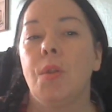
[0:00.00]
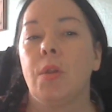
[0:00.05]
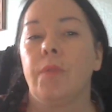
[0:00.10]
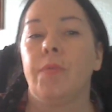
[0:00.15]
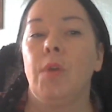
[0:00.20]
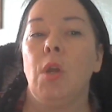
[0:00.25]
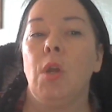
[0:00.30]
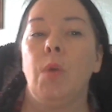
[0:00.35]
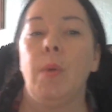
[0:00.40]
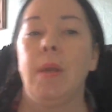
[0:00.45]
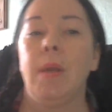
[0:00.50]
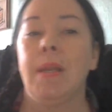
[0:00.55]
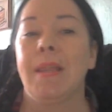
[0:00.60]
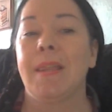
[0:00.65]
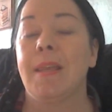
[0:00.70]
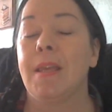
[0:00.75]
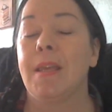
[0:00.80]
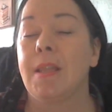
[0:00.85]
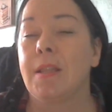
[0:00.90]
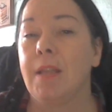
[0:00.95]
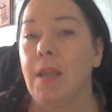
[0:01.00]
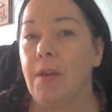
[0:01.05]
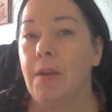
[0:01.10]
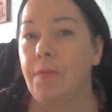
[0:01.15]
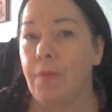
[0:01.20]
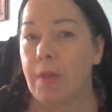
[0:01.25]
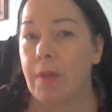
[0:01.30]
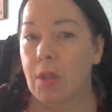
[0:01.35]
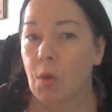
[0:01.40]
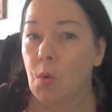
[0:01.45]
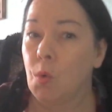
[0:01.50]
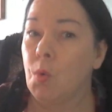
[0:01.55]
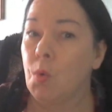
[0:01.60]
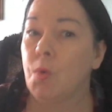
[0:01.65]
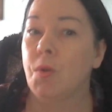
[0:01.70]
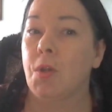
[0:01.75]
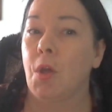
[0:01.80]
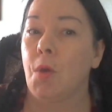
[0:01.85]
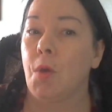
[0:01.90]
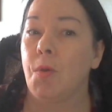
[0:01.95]
of Louis the sixteenth is
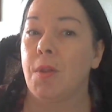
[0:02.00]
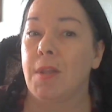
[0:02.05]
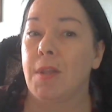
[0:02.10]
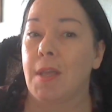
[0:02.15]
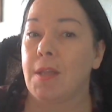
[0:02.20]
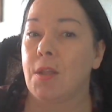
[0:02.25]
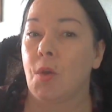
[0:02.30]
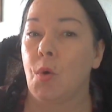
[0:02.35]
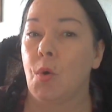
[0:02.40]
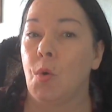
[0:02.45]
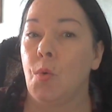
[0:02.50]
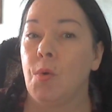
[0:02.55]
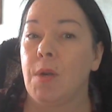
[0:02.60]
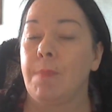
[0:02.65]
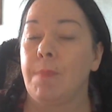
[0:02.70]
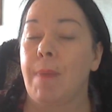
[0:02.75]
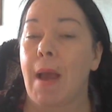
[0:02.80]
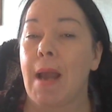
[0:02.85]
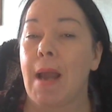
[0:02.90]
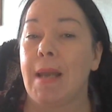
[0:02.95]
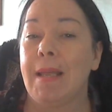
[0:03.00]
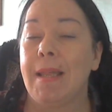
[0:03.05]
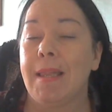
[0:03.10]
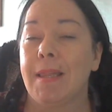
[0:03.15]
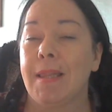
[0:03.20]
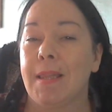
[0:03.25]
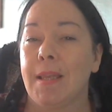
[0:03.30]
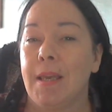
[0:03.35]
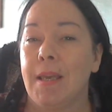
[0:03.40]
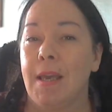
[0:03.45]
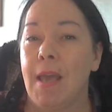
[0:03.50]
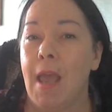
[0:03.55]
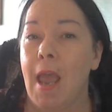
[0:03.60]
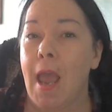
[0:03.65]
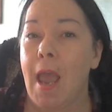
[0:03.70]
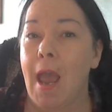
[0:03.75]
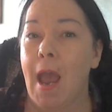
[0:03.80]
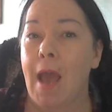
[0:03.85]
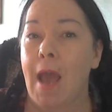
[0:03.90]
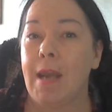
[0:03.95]
also said to haunt the palace,
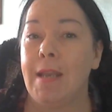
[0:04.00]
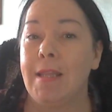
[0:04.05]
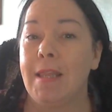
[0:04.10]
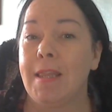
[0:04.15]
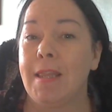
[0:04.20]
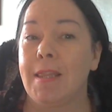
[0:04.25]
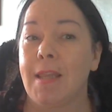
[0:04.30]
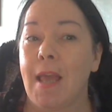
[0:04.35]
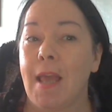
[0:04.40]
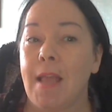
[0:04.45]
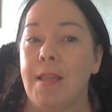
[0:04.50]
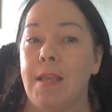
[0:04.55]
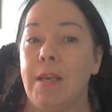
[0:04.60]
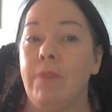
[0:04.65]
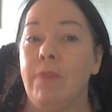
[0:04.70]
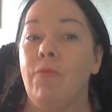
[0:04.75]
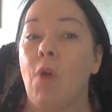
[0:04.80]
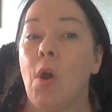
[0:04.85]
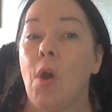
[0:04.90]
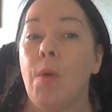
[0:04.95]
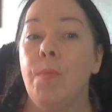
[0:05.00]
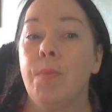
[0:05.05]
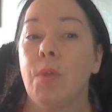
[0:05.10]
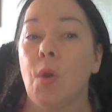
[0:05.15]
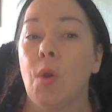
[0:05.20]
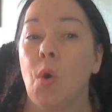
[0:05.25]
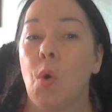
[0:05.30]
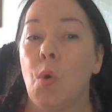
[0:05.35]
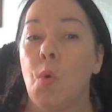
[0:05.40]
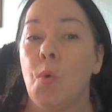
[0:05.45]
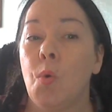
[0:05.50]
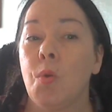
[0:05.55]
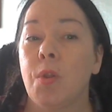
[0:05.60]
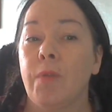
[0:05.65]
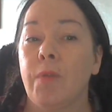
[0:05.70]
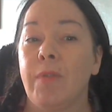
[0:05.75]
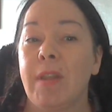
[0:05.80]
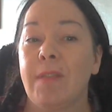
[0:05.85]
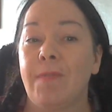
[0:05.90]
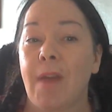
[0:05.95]
and it is said that he roams the halls
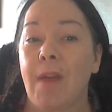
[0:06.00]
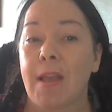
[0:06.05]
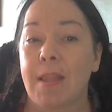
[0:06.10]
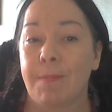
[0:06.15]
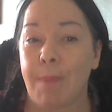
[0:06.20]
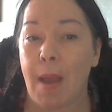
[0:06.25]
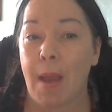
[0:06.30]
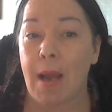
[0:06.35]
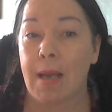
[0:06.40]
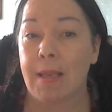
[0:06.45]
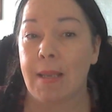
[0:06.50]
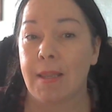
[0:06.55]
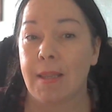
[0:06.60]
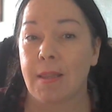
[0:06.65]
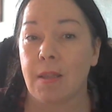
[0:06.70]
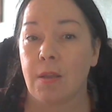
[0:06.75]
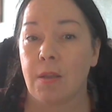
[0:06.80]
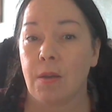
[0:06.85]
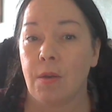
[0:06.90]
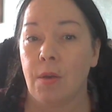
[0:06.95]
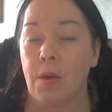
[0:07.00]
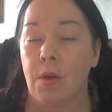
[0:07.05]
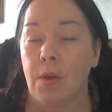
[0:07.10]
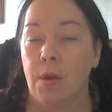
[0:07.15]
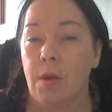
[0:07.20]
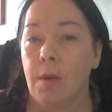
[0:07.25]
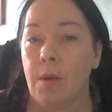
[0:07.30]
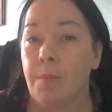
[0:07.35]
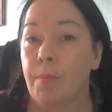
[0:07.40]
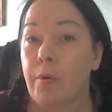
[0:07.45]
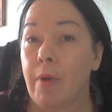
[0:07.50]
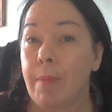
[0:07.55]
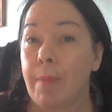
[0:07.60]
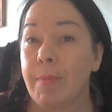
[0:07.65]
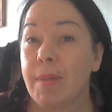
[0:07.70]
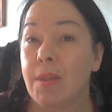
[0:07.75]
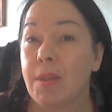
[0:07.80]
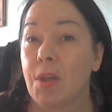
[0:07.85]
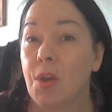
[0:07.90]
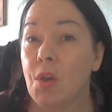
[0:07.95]
of his vast palace,
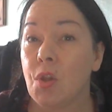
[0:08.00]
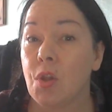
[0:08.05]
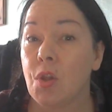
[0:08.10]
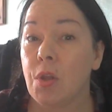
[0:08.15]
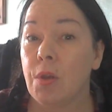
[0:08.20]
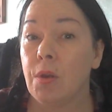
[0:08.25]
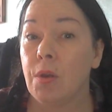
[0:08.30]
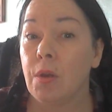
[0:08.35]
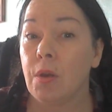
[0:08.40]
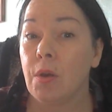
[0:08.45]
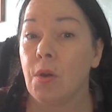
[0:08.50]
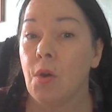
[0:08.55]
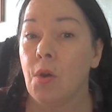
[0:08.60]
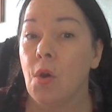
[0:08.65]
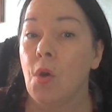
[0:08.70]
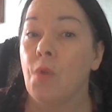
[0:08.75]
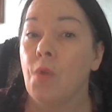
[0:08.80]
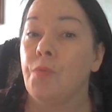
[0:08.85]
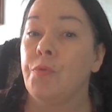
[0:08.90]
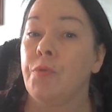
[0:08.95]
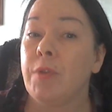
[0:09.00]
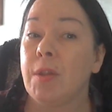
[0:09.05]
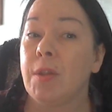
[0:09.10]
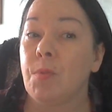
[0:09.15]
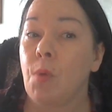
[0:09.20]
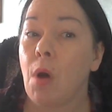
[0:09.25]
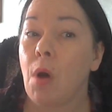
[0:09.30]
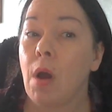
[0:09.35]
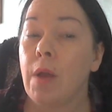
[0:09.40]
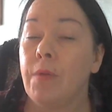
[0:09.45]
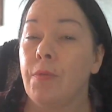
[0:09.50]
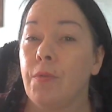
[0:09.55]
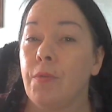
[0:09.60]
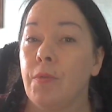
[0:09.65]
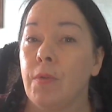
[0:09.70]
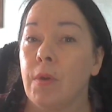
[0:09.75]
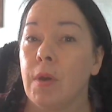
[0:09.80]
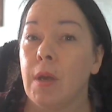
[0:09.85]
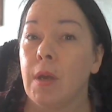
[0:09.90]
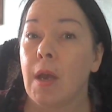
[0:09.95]
perhaps searching for his wife
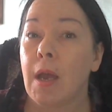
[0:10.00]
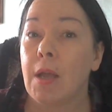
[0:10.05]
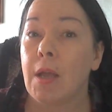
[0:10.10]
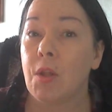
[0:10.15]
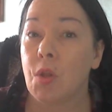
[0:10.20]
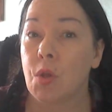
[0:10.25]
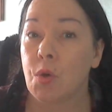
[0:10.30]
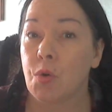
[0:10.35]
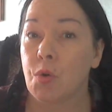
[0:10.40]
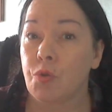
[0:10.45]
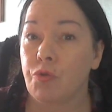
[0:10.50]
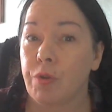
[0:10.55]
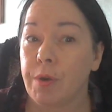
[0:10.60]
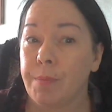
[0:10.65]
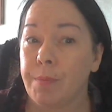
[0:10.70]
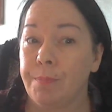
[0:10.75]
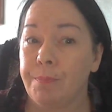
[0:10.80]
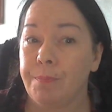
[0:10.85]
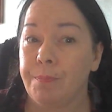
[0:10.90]
and children.